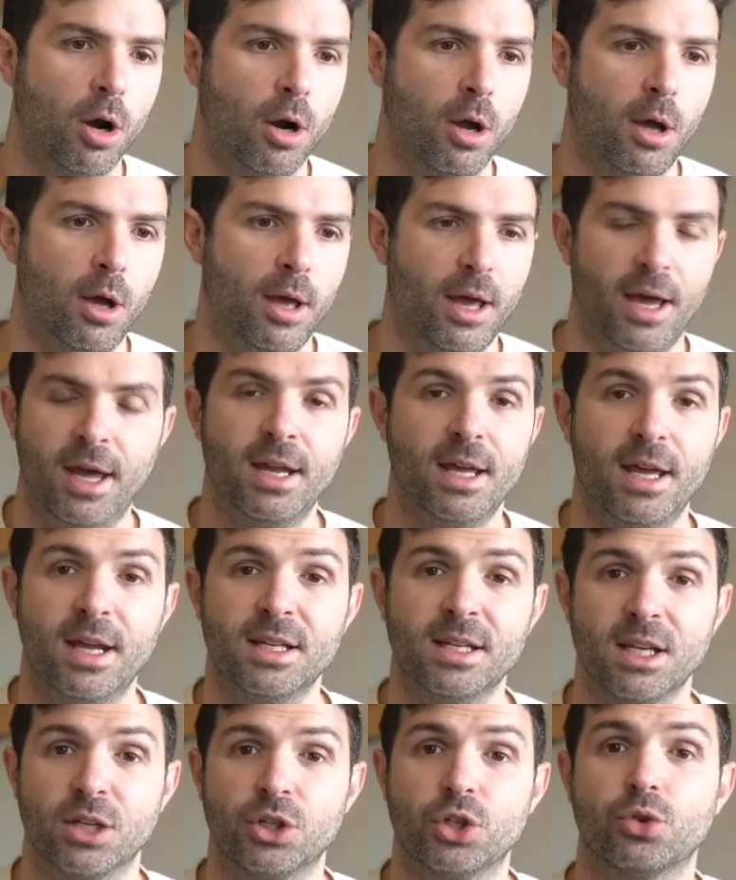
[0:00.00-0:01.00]
It is
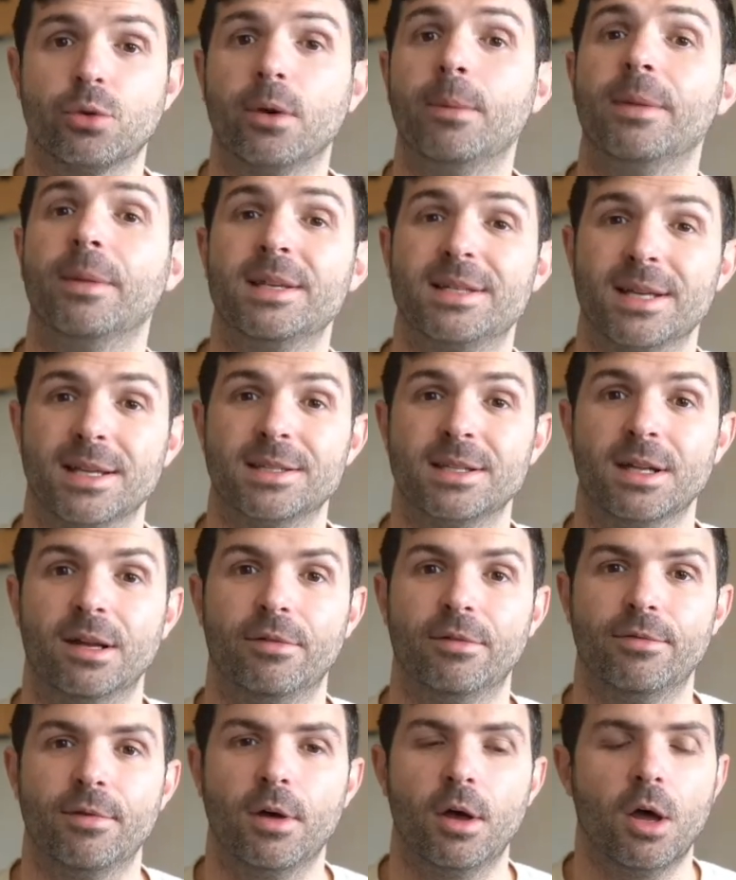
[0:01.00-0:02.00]
extremely sensitive.
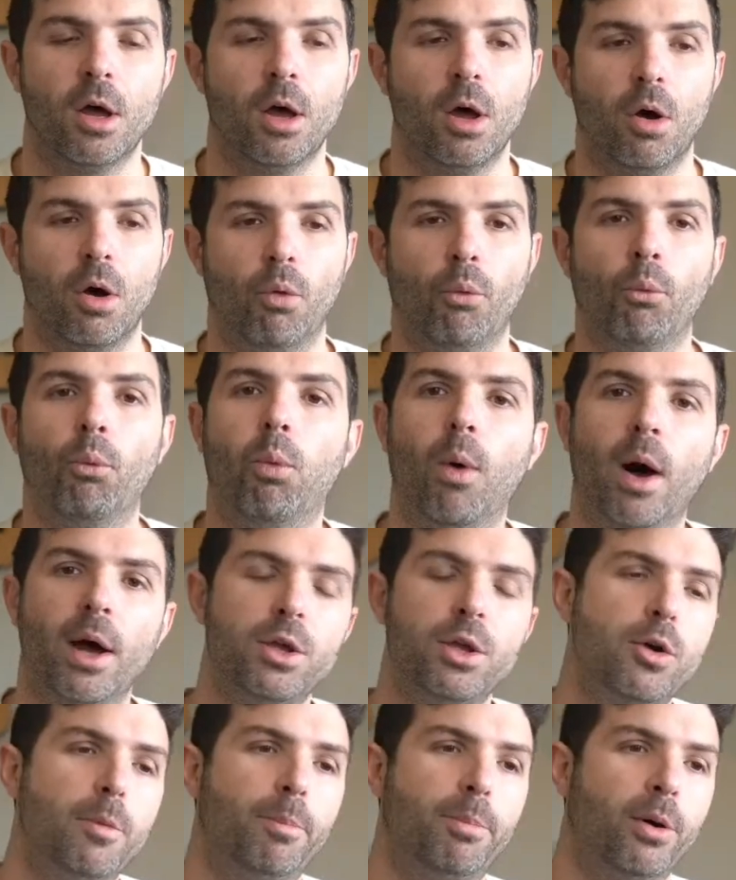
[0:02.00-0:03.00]
What
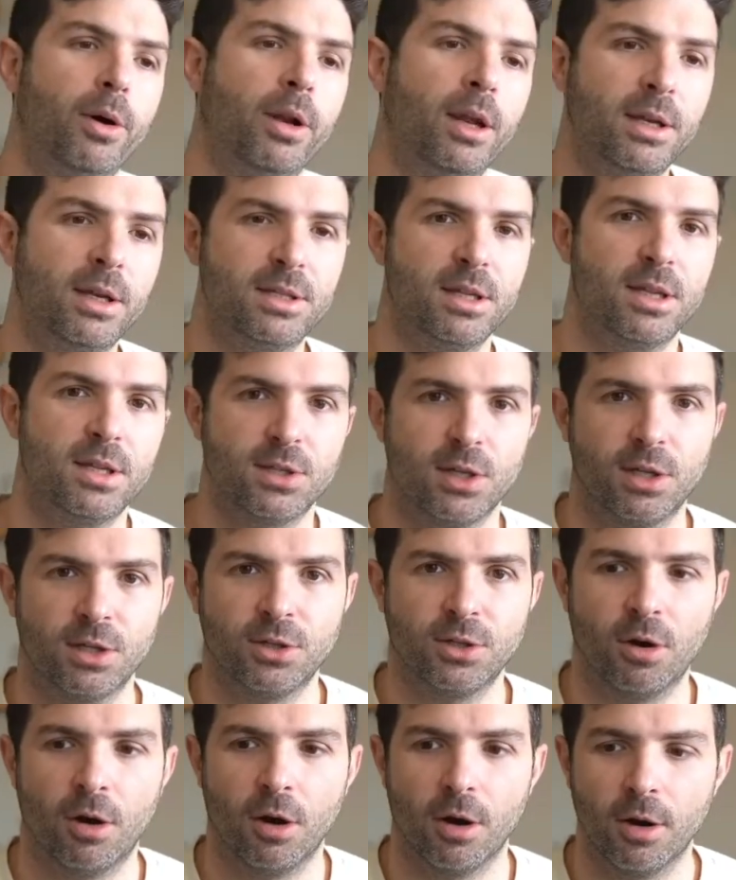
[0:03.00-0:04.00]
you put into this
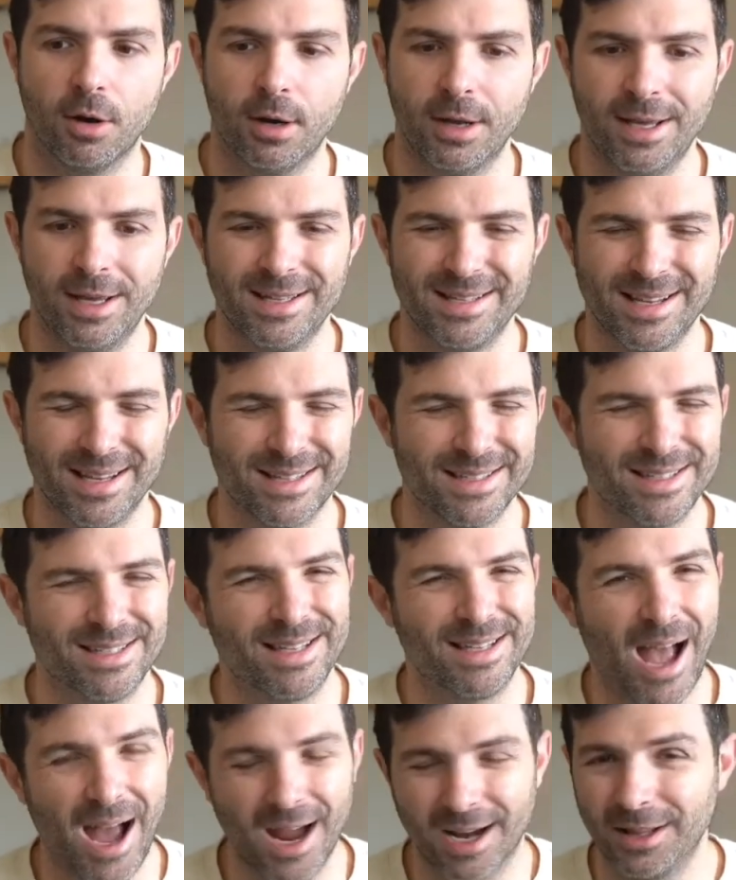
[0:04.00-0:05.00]
guitar is
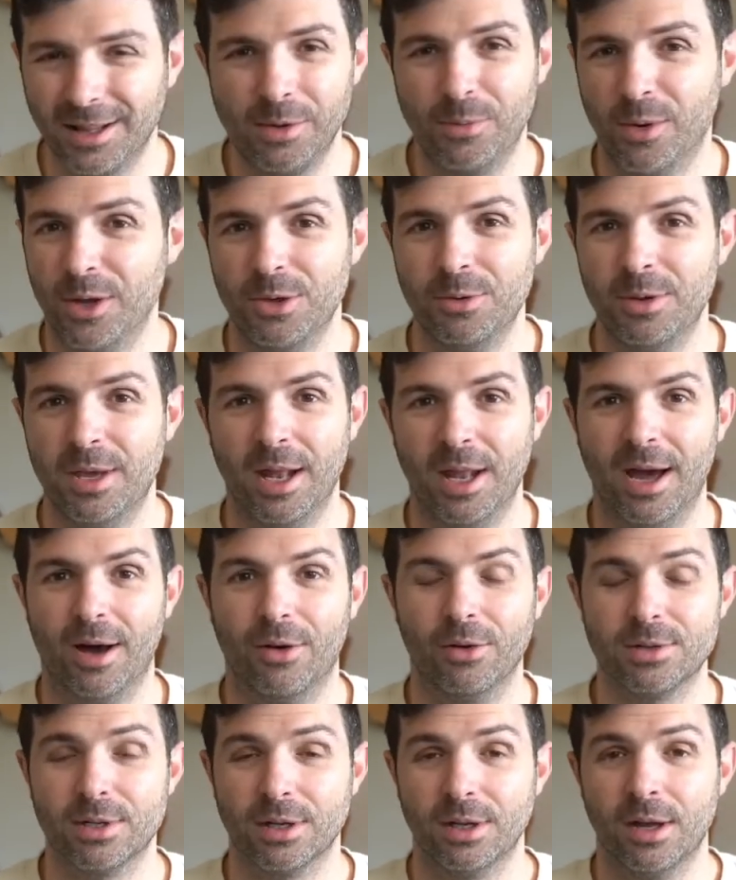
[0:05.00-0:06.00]
exactly what you get
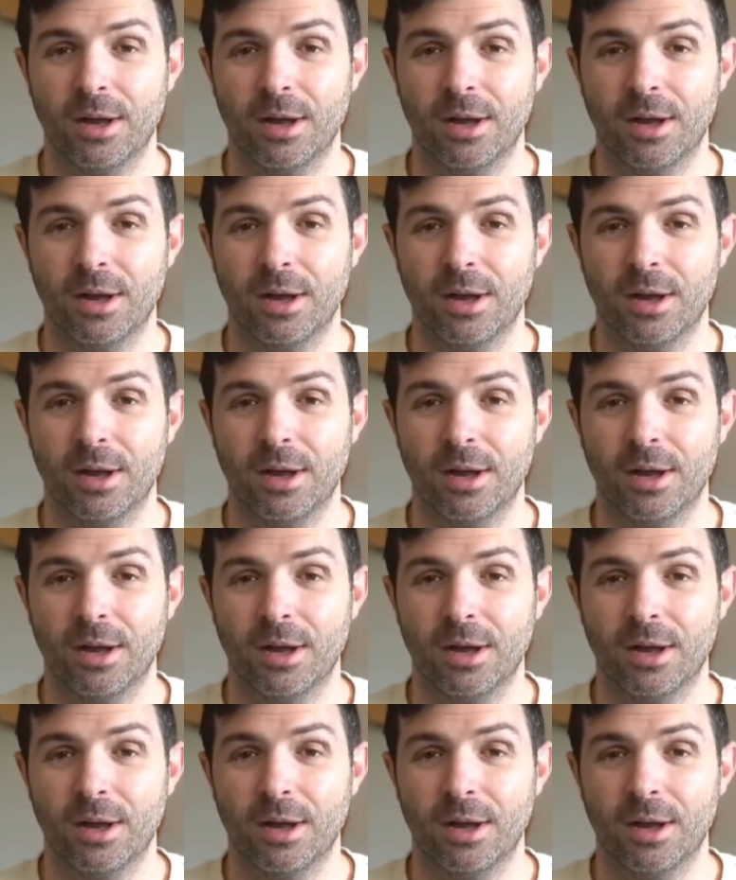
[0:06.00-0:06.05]
out.